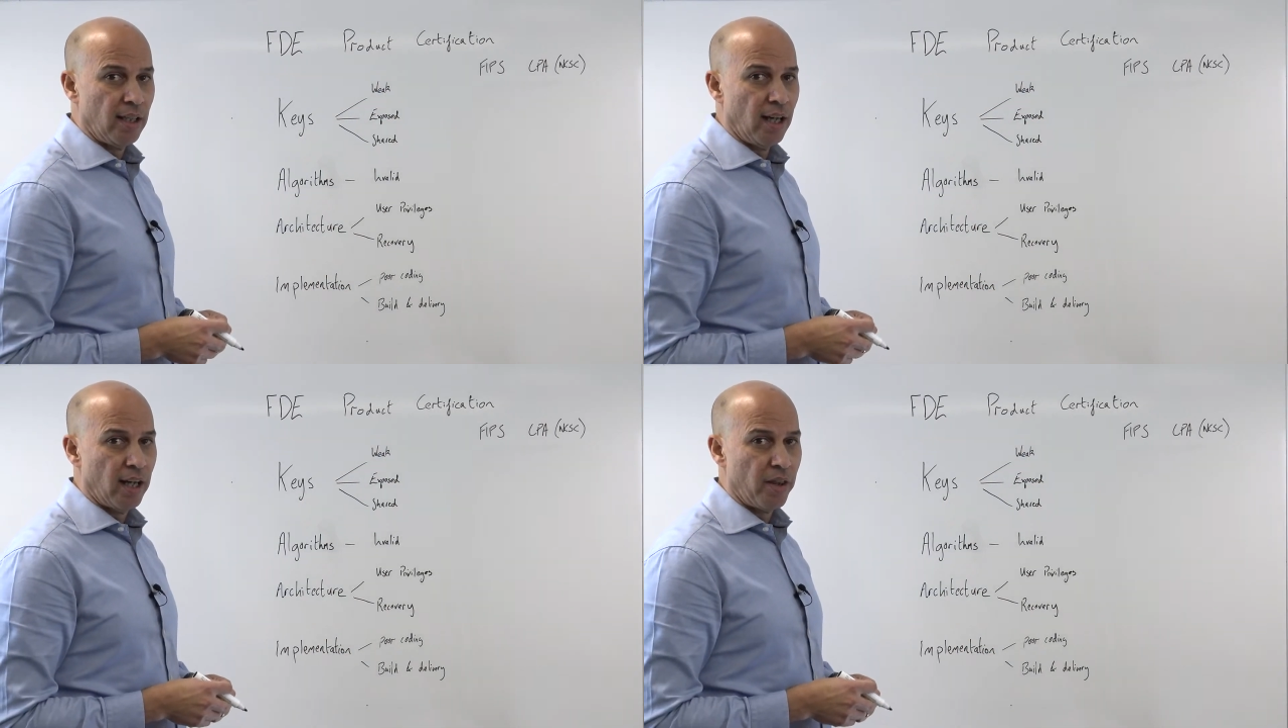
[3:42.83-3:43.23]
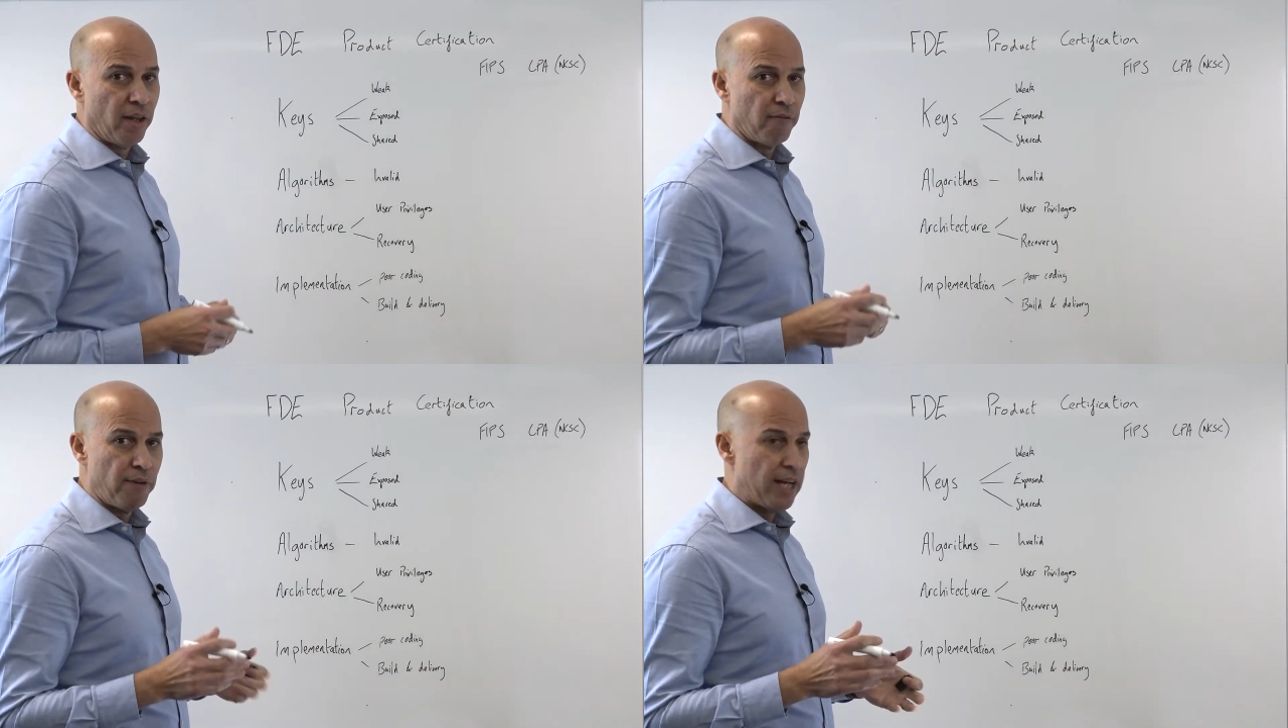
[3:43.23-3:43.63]

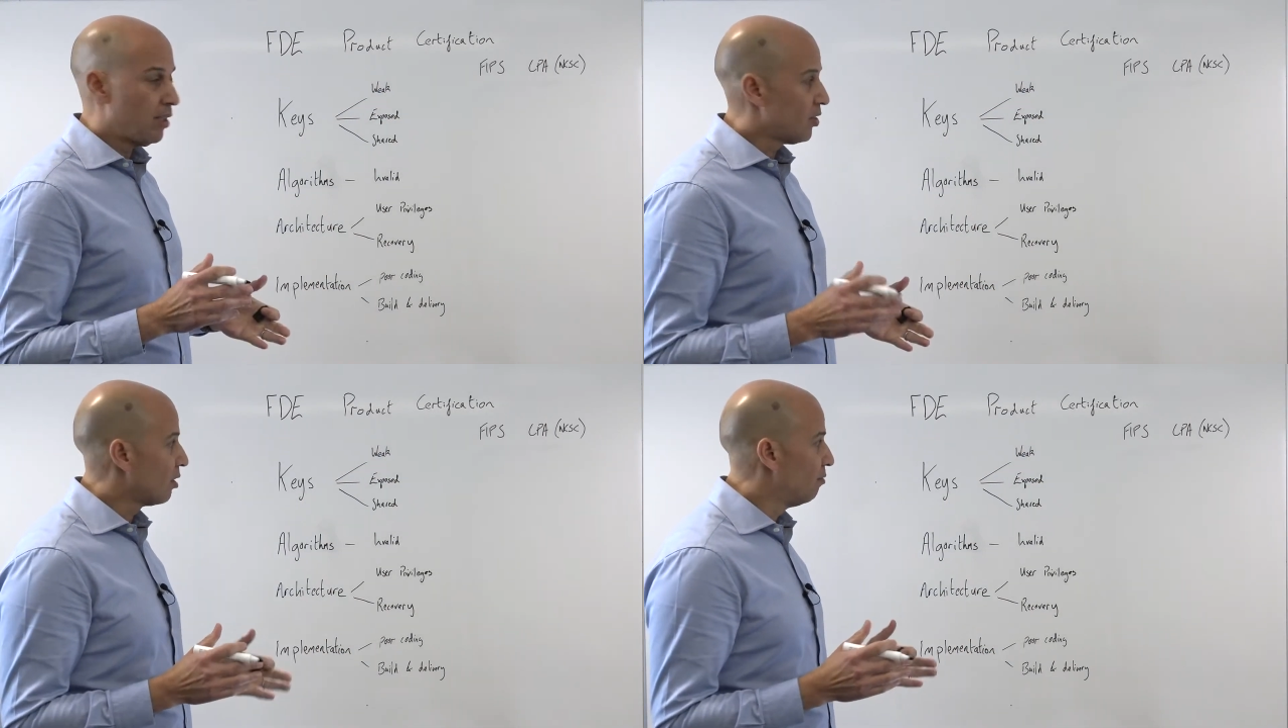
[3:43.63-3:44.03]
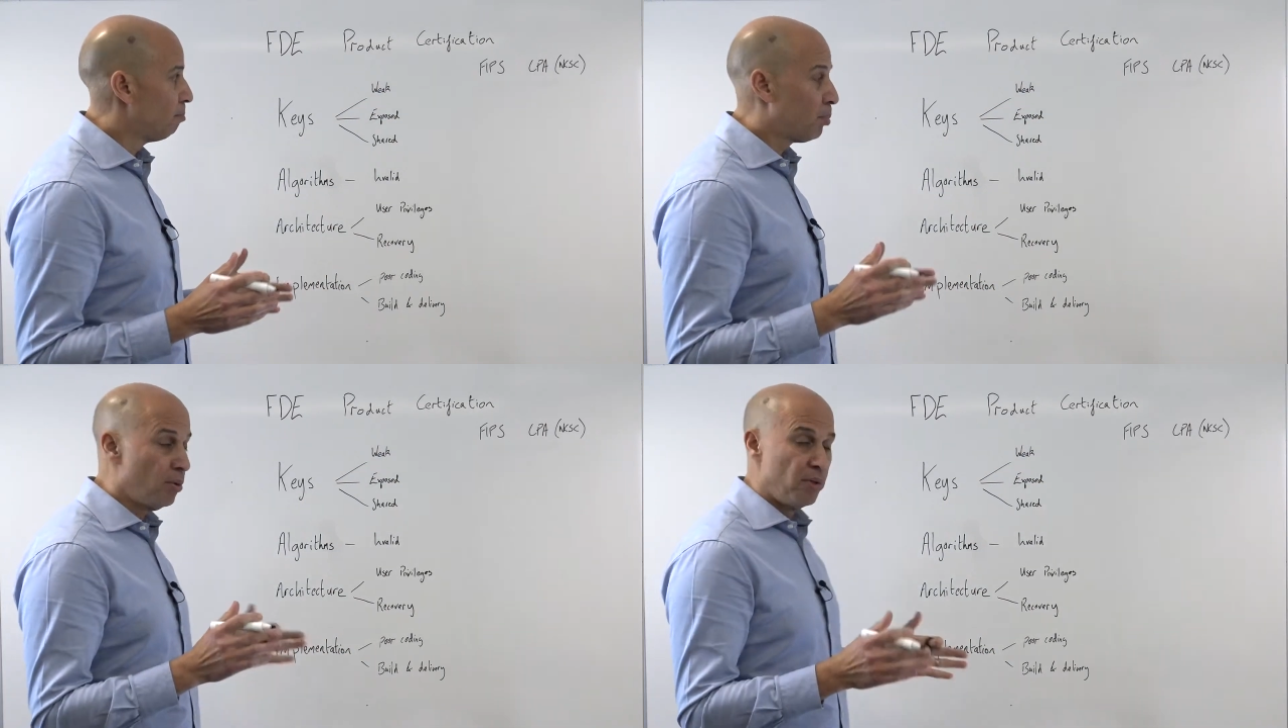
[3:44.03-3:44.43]
that vendors can
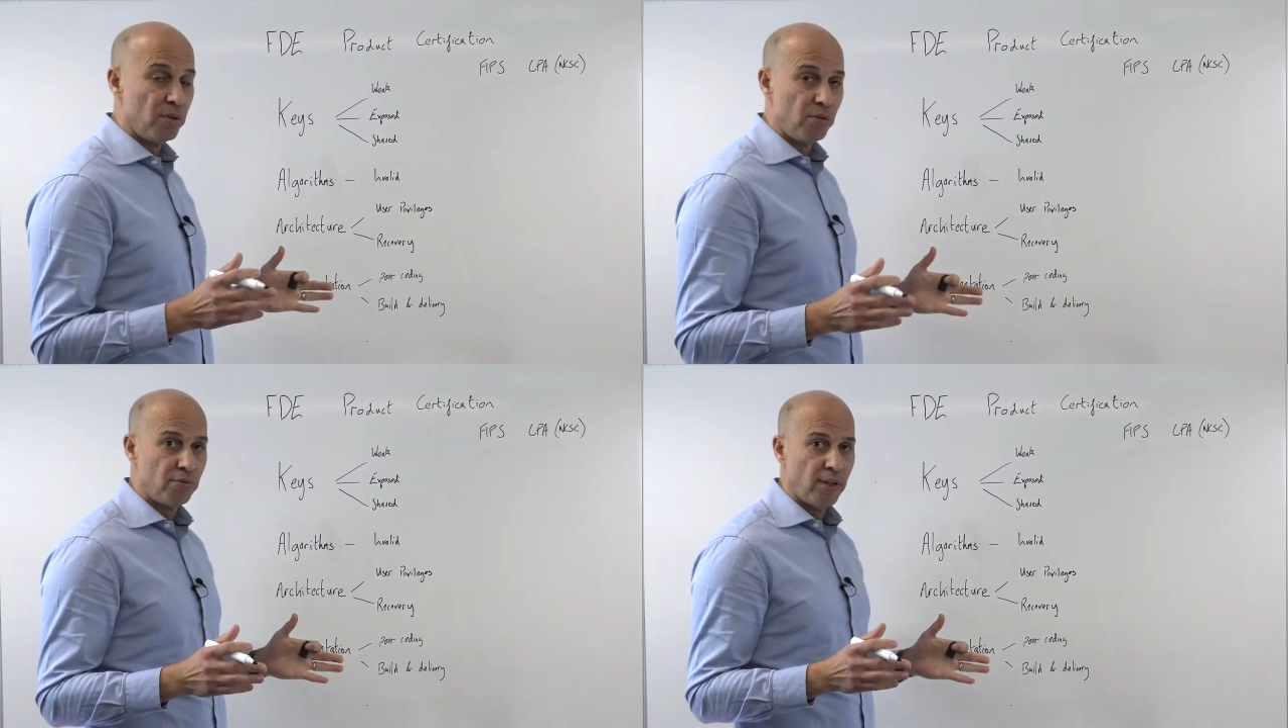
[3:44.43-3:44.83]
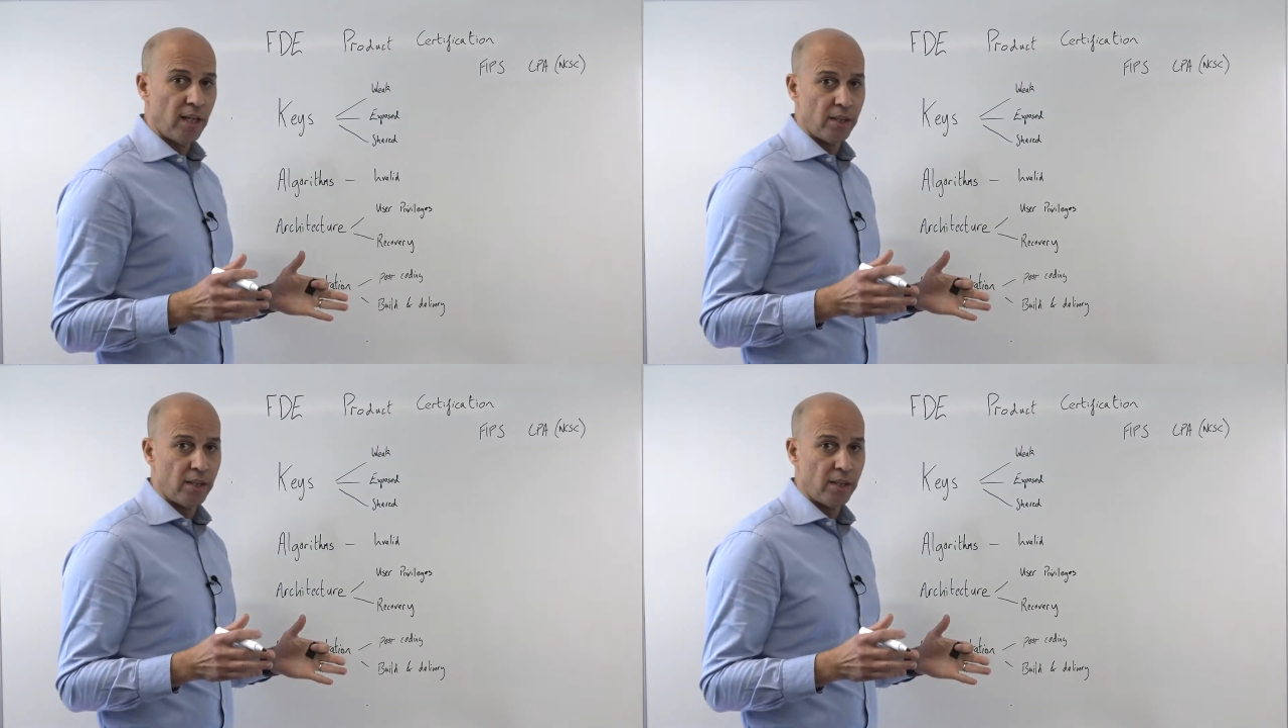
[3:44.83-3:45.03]
prove